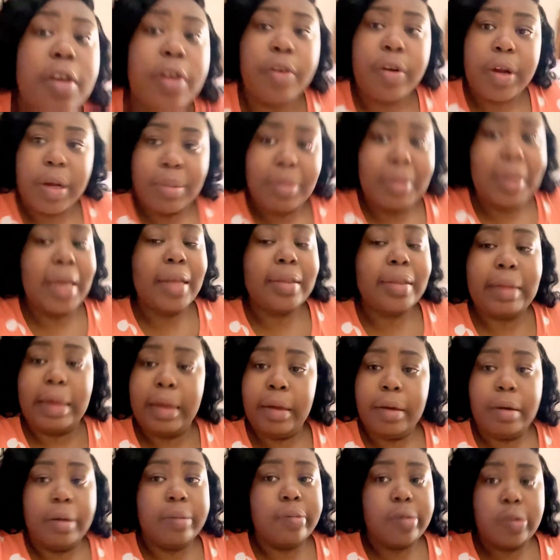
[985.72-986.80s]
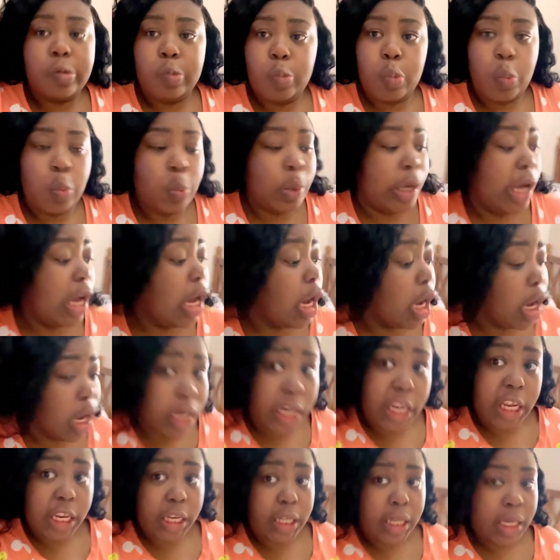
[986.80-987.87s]
crank that thing up to a
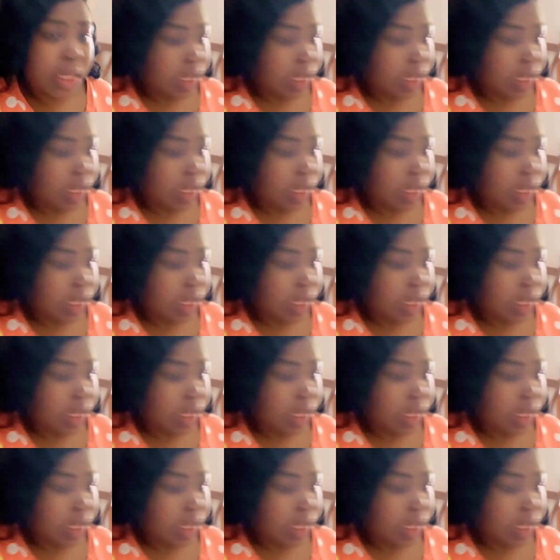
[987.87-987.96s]
hundred.